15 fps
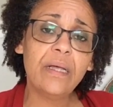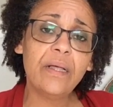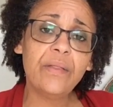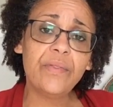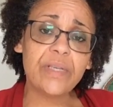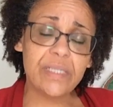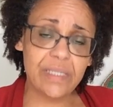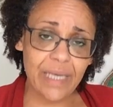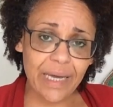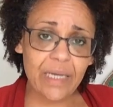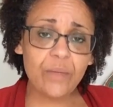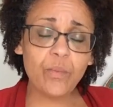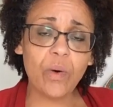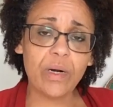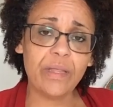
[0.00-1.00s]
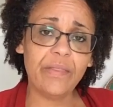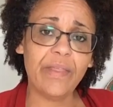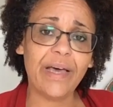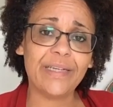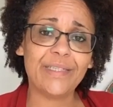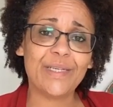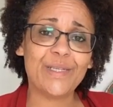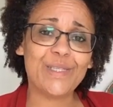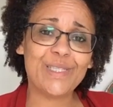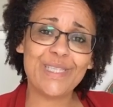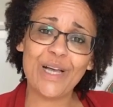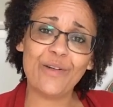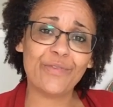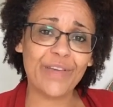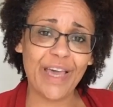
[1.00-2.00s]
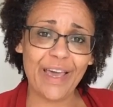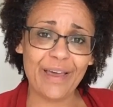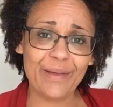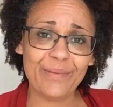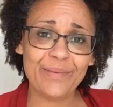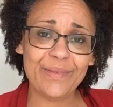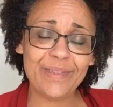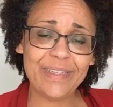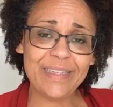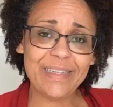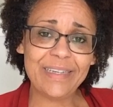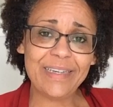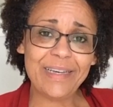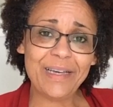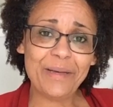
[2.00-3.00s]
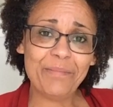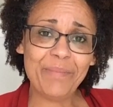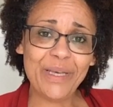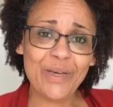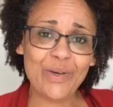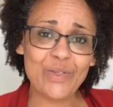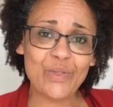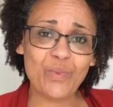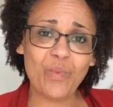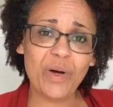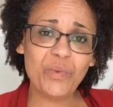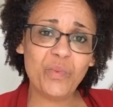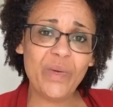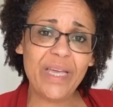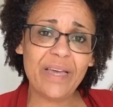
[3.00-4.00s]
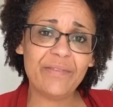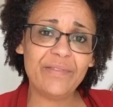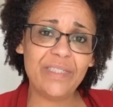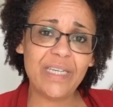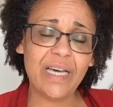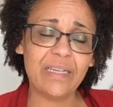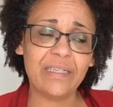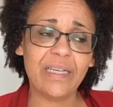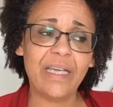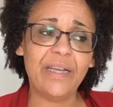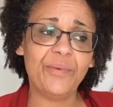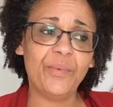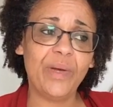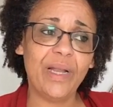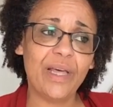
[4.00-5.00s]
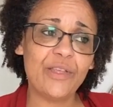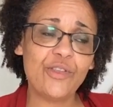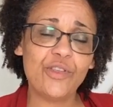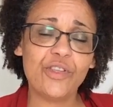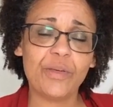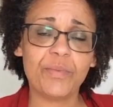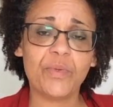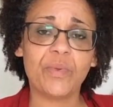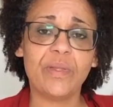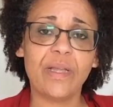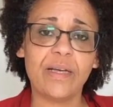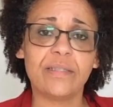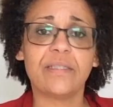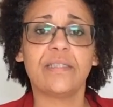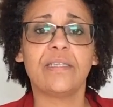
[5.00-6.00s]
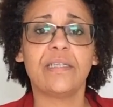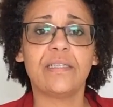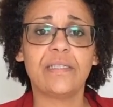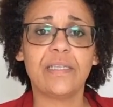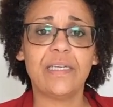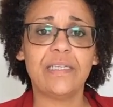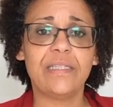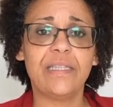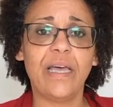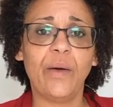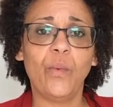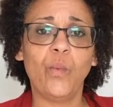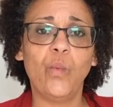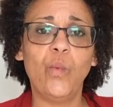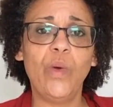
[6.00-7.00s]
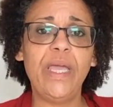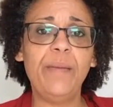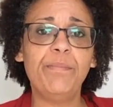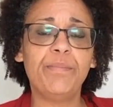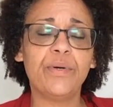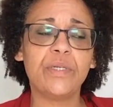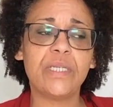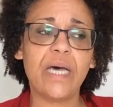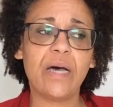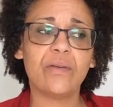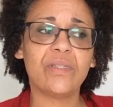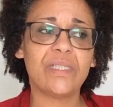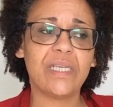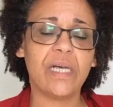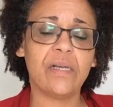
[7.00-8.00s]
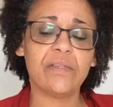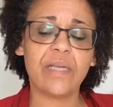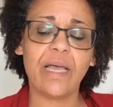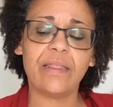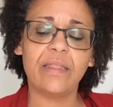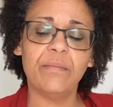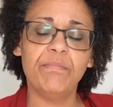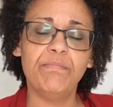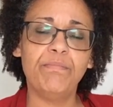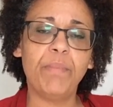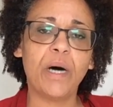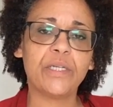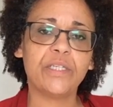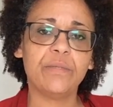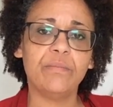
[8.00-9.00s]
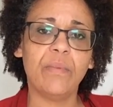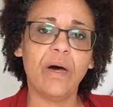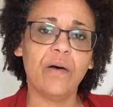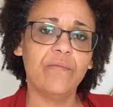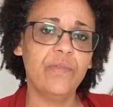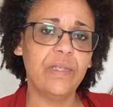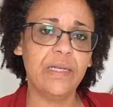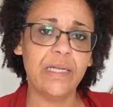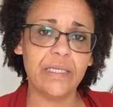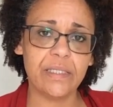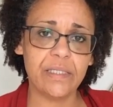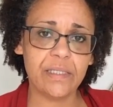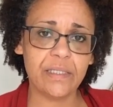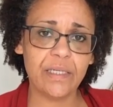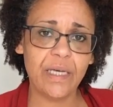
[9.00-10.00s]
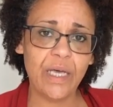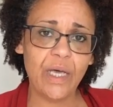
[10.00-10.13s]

The second one in that is self-care, because what we have done in relationships with narcissists is that we put ourselves at the bottom of the list.